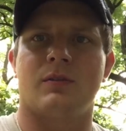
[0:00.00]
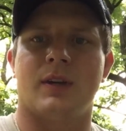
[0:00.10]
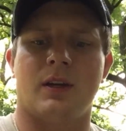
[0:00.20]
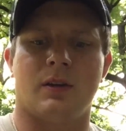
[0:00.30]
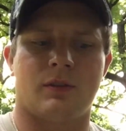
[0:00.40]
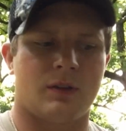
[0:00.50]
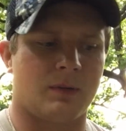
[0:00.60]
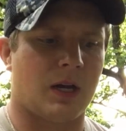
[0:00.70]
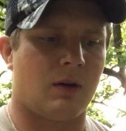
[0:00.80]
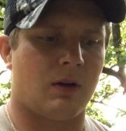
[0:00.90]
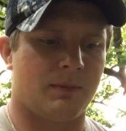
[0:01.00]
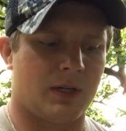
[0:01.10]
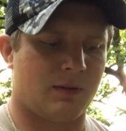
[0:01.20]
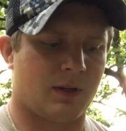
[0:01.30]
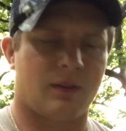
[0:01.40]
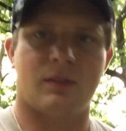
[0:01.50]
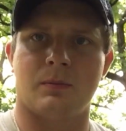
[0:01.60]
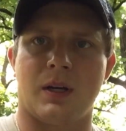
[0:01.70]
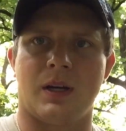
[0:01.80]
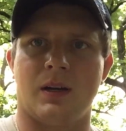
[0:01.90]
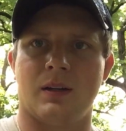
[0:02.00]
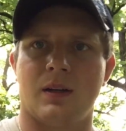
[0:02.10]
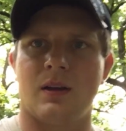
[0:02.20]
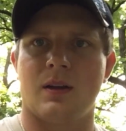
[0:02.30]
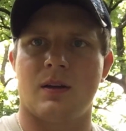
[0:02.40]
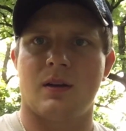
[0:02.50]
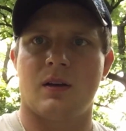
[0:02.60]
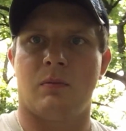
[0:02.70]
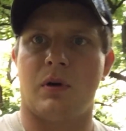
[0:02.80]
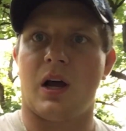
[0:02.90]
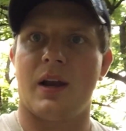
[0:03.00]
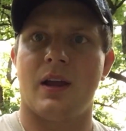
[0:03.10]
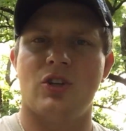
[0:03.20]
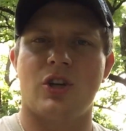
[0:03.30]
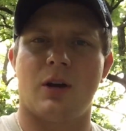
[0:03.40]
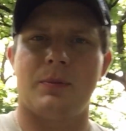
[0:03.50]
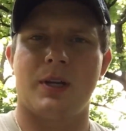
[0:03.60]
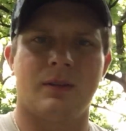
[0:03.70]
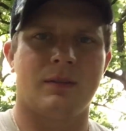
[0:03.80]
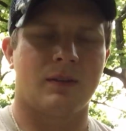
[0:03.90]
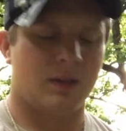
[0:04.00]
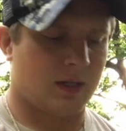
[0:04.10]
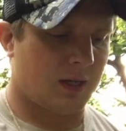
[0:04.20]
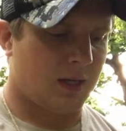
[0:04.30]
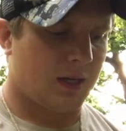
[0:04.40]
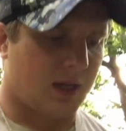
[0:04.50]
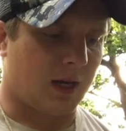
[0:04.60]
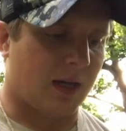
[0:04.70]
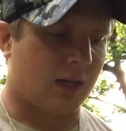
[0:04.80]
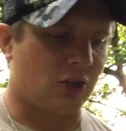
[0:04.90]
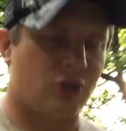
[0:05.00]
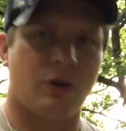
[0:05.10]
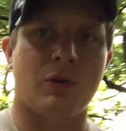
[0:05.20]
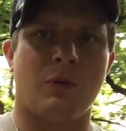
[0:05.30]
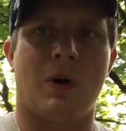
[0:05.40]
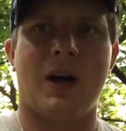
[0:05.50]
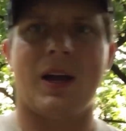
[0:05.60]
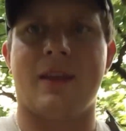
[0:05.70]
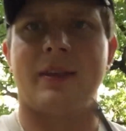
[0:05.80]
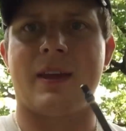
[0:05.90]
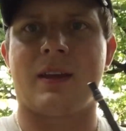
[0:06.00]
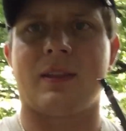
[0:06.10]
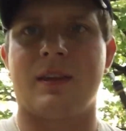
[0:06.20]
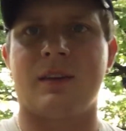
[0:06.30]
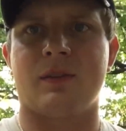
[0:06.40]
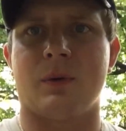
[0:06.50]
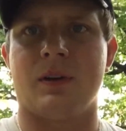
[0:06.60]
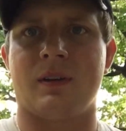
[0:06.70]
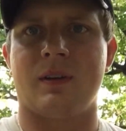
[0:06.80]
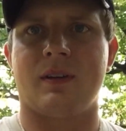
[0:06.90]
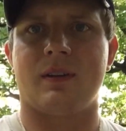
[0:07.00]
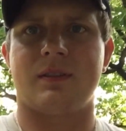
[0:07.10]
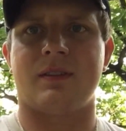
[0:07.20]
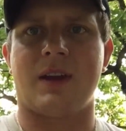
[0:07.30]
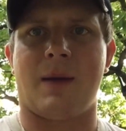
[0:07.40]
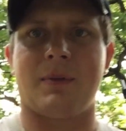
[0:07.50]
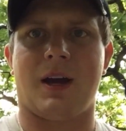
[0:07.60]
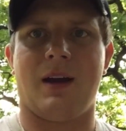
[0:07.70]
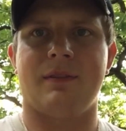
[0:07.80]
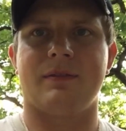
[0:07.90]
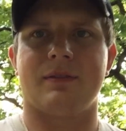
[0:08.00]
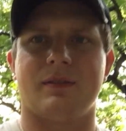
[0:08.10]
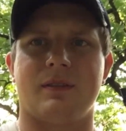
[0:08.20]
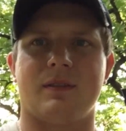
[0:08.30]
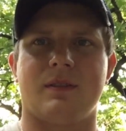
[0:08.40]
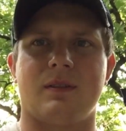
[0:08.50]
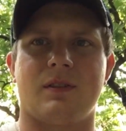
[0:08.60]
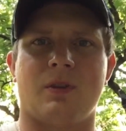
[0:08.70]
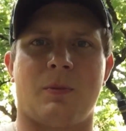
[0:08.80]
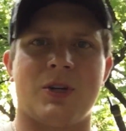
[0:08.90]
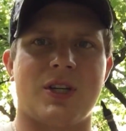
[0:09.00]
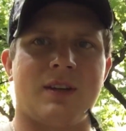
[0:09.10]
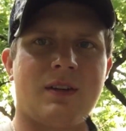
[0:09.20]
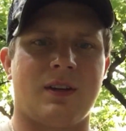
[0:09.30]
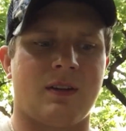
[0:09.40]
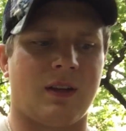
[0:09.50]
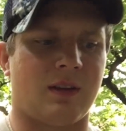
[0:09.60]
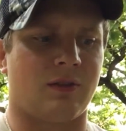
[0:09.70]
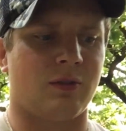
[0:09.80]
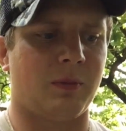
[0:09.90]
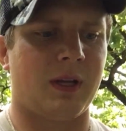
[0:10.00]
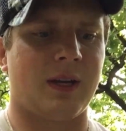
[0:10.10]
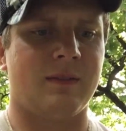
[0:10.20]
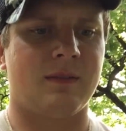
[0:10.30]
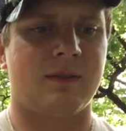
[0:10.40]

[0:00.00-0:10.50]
videos from now, I'll be doing some broadhead sharpening, and I can show you why I think this one snapped off so much easier than the 2-blade.